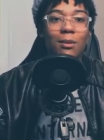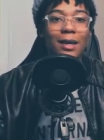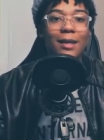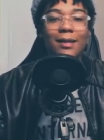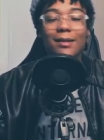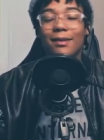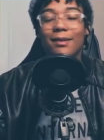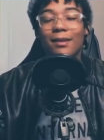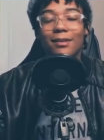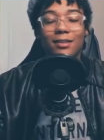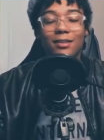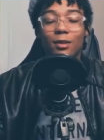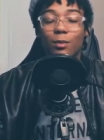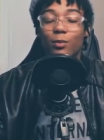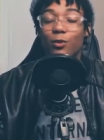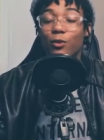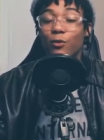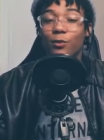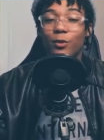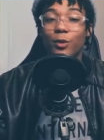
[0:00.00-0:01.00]
Anything's an
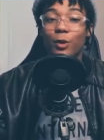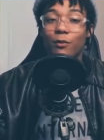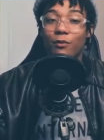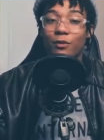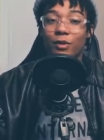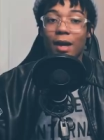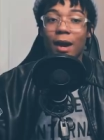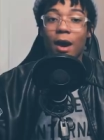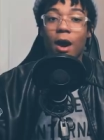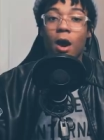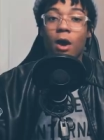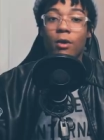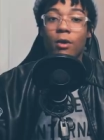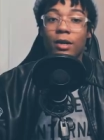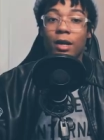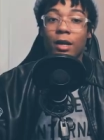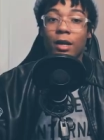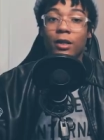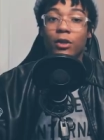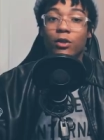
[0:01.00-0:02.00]
improvement over that
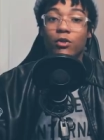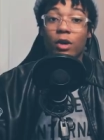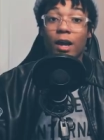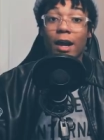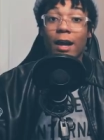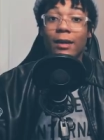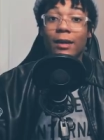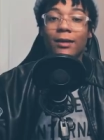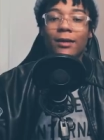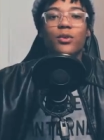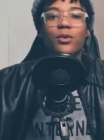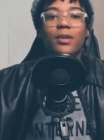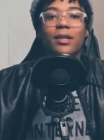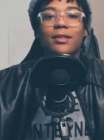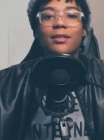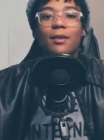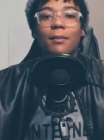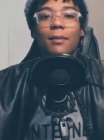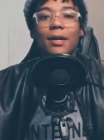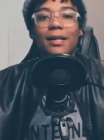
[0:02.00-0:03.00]
Ariana Grey. Also,
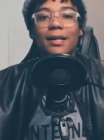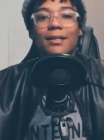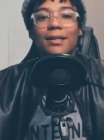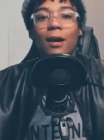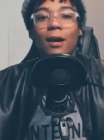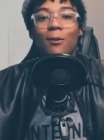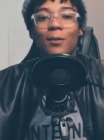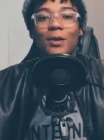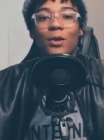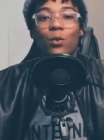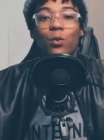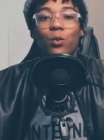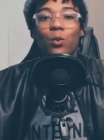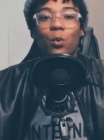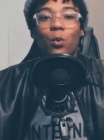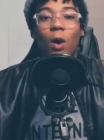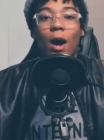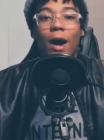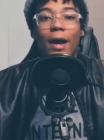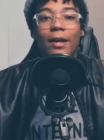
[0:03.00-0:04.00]
can somebody tell me
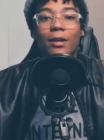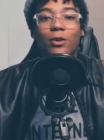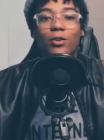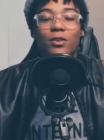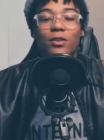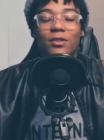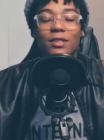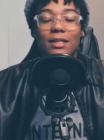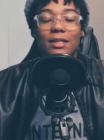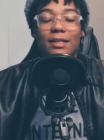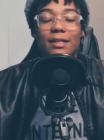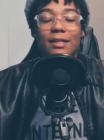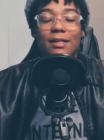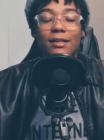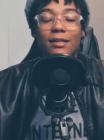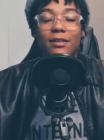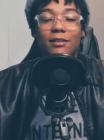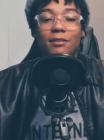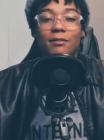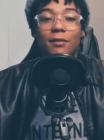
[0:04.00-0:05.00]
why Chrissy
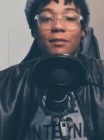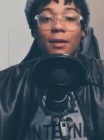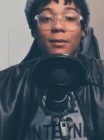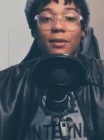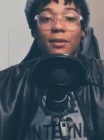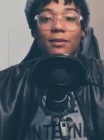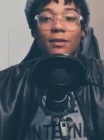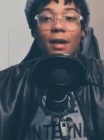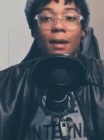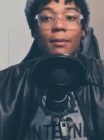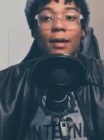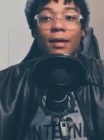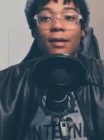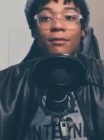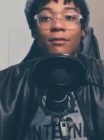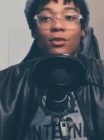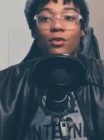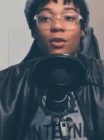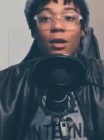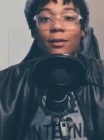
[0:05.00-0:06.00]
Teigen is famous? I'm not
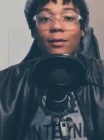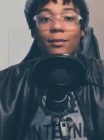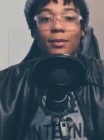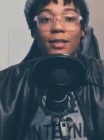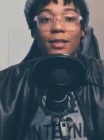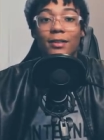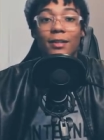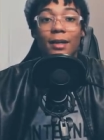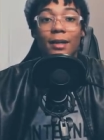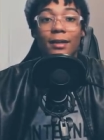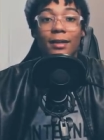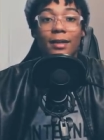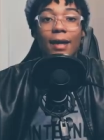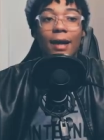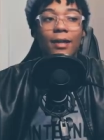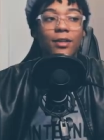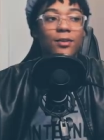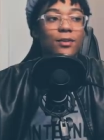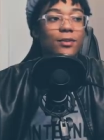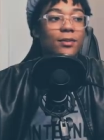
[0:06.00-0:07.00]
even trying to be shady.
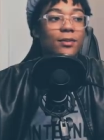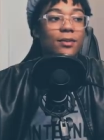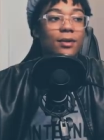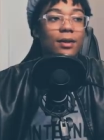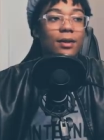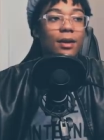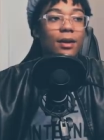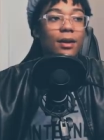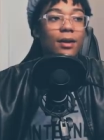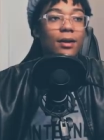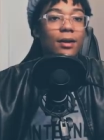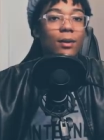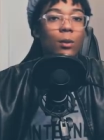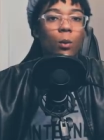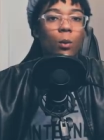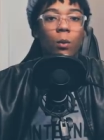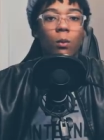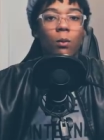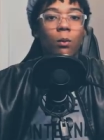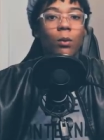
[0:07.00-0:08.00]
I just
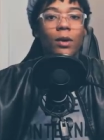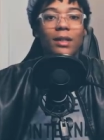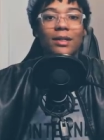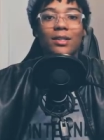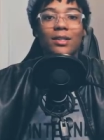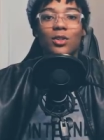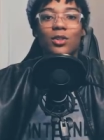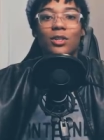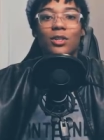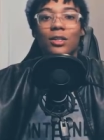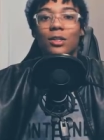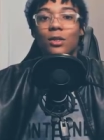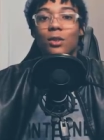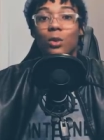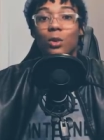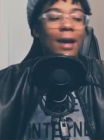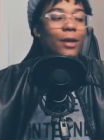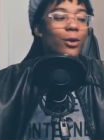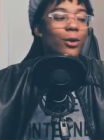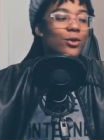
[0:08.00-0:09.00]
what does she
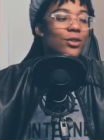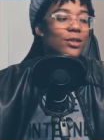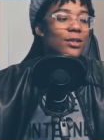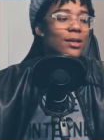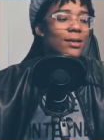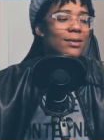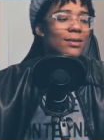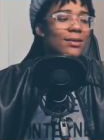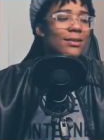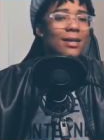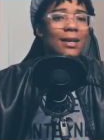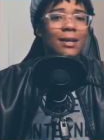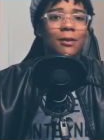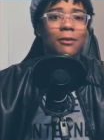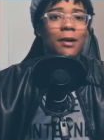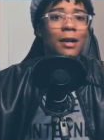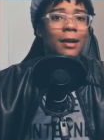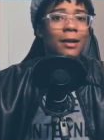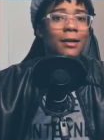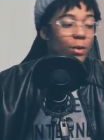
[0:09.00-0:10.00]
do? I know she doesn't sing, right?